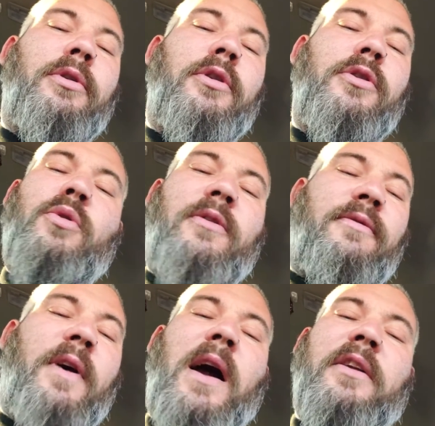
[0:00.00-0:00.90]
you can
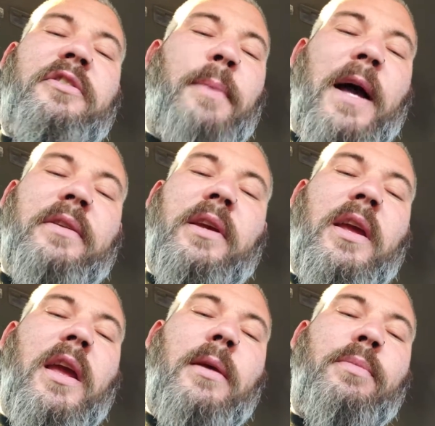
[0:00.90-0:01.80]
find a spot to
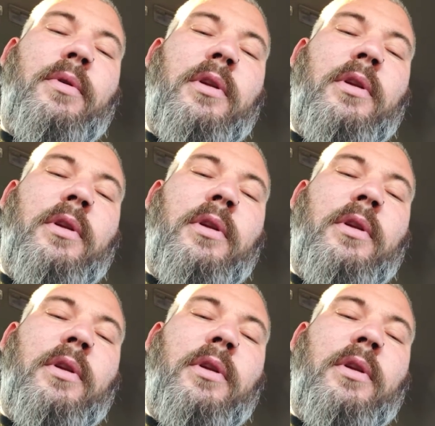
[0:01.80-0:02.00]
camp.